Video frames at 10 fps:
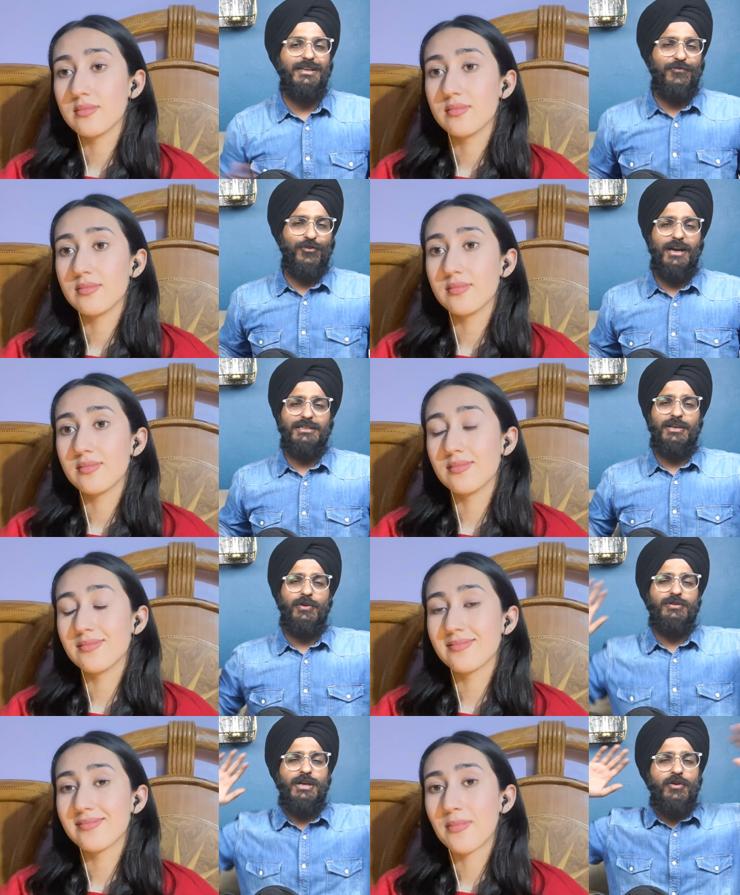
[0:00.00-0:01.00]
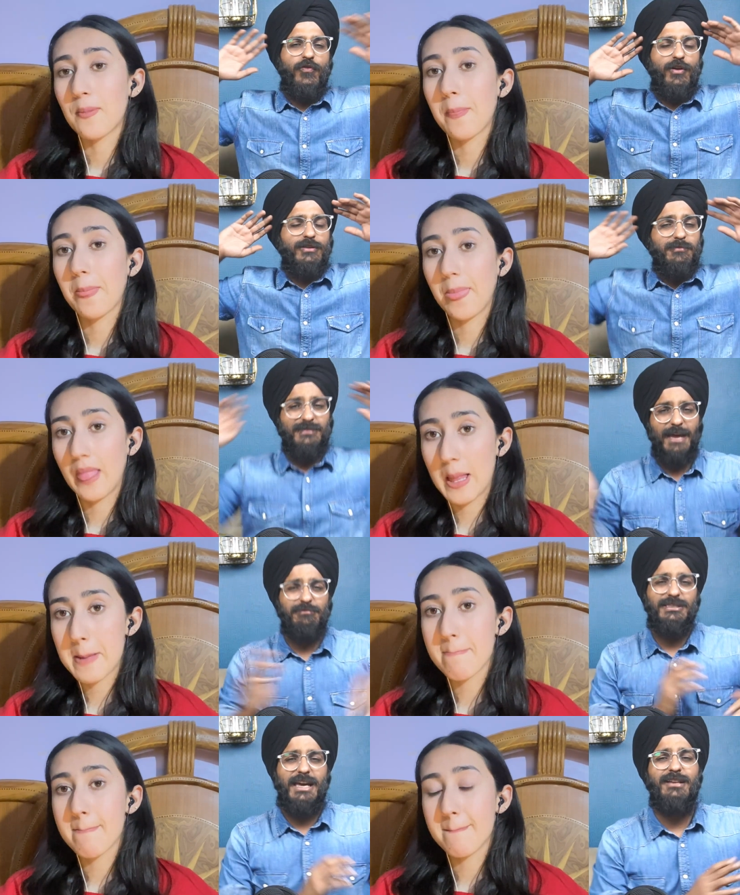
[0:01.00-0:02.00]
Speaker 1: and if you guys are new to the channel, don't forget to subscribe
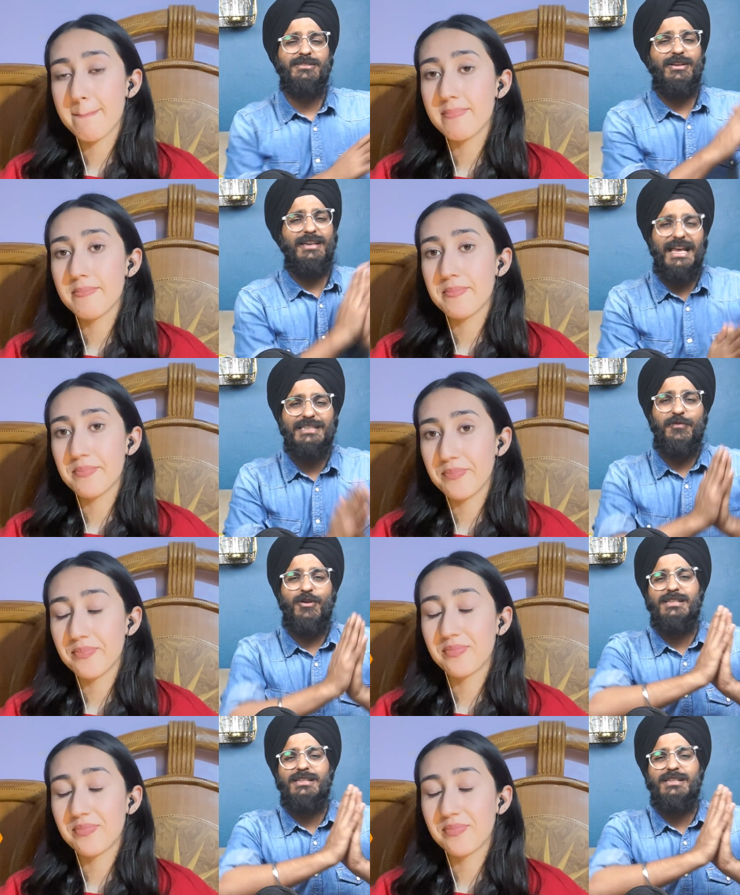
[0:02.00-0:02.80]
to the channel. So let's watch